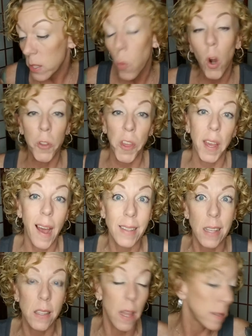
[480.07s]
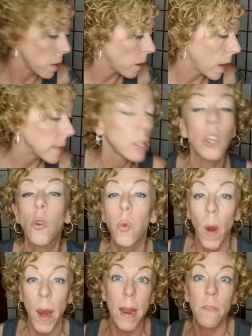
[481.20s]
worth it, guys. It's a
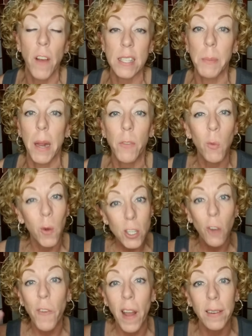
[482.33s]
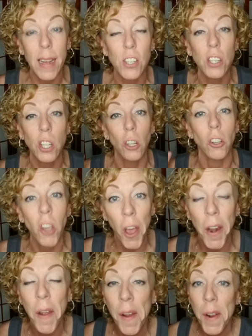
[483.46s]
great investment. If you want your foundation to look
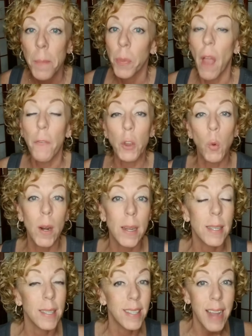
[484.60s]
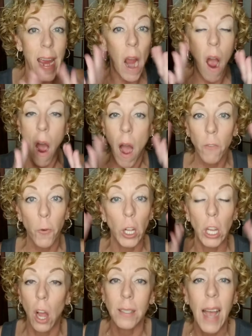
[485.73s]
good, if you want it to stay on for a
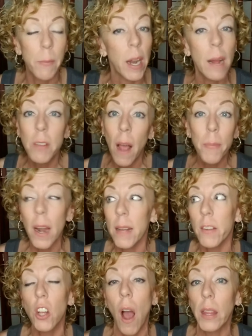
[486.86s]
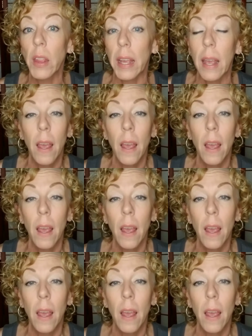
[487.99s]
long time, and I'm not even talking like,